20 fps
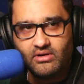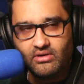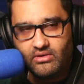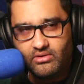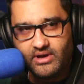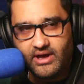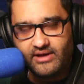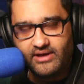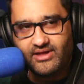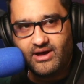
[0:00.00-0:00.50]

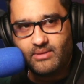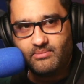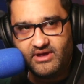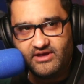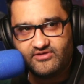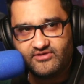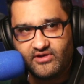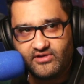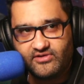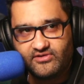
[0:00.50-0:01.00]
Okay, that
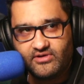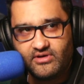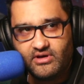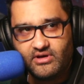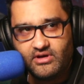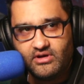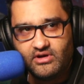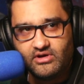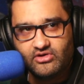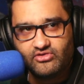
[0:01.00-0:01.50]
makes sense.
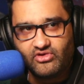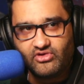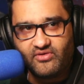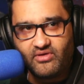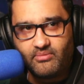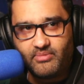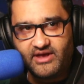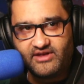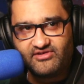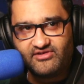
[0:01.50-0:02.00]
So if
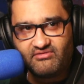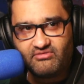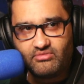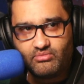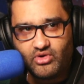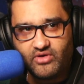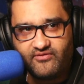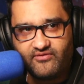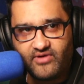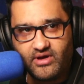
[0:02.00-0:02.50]
I'm paying
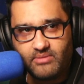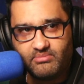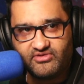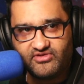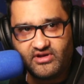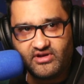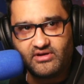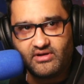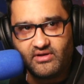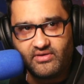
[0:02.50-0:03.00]

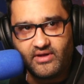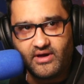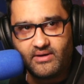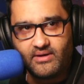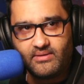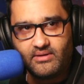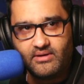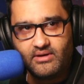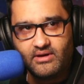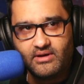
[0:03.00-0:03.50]
7.5% on that,
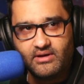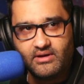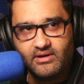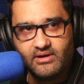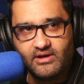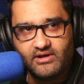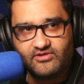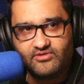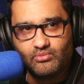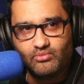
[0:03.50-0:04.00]

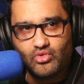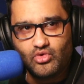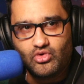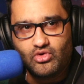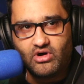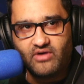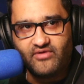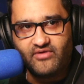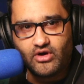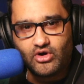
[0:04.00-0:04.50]
it's
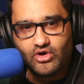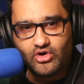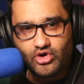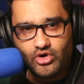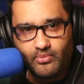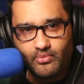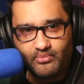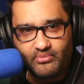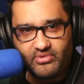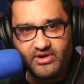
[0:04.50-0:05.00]
more of a
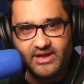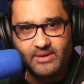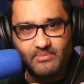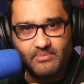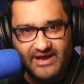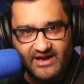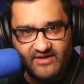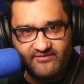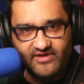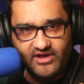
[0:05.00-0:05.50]
company
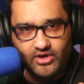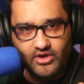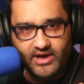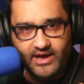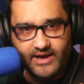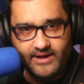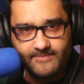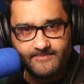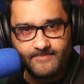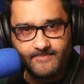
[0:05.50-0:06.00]
benefit you're
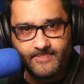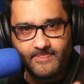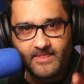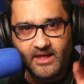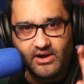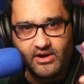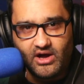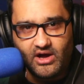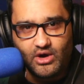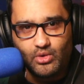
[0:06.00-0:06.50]
getting
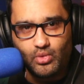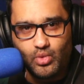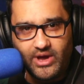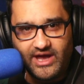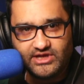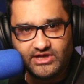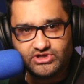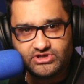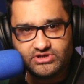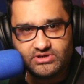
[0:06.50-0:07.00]
and not a
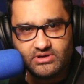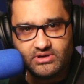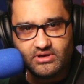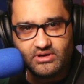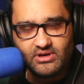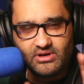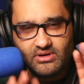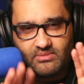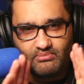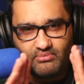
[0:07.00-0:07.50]
wage.
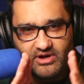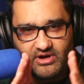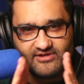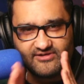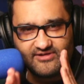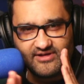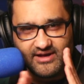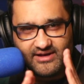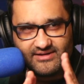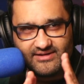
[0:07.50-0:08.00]
But
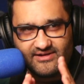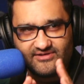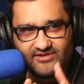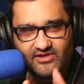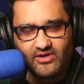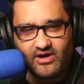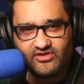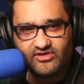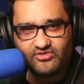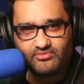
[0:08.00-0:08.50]
it's like, there's a
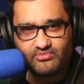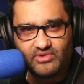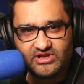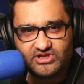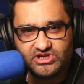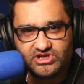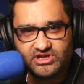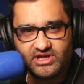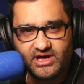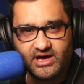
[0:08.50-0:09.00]
nice
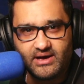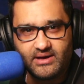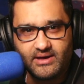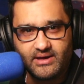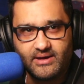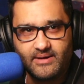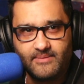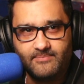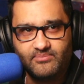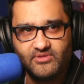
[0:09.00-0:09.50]
spreadsheet that
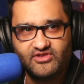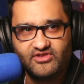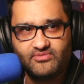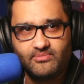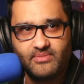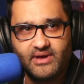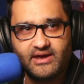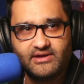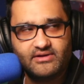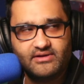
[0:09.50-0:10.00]
is
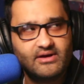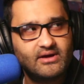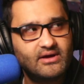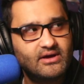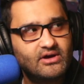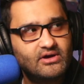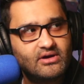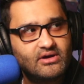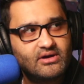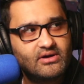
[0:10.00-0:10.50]
made.
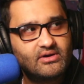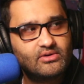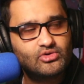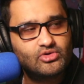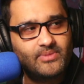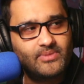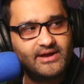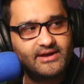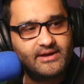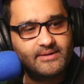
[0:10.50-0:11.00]
Who
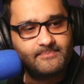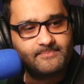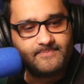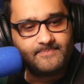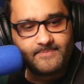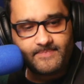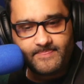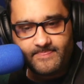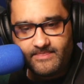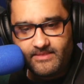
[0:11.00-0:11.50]
made
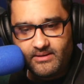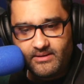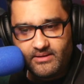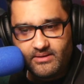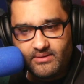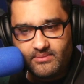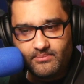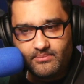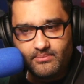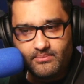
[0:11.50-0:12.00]

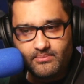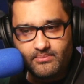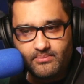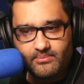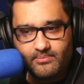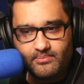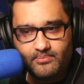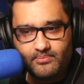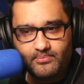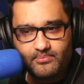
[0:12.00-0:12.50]
it?